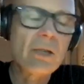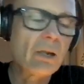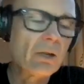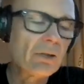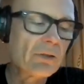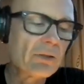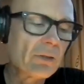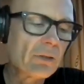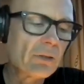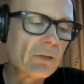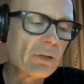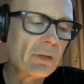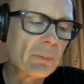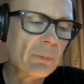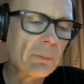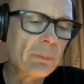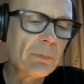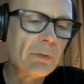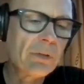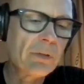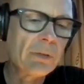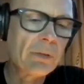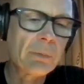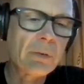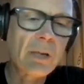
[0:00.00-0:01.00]
and also the
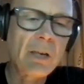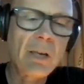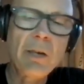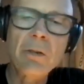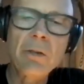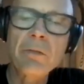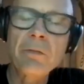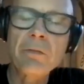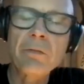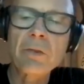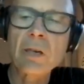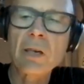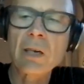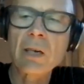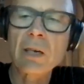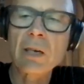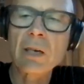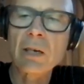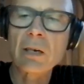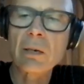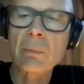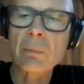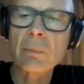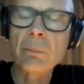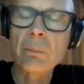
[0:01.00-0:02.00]
kind
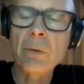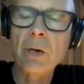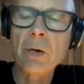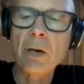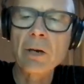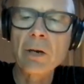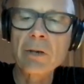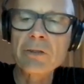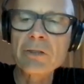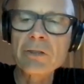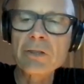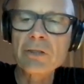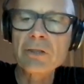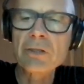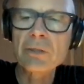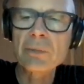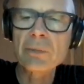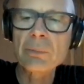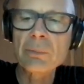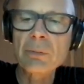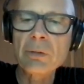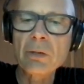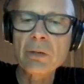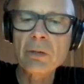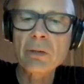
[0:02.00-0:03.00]
of arches
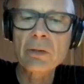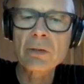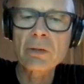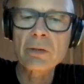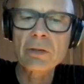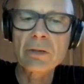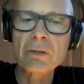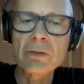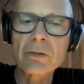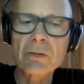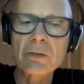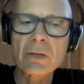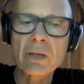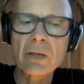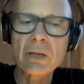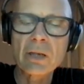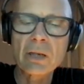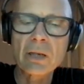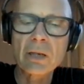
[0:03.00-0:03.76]
and pillars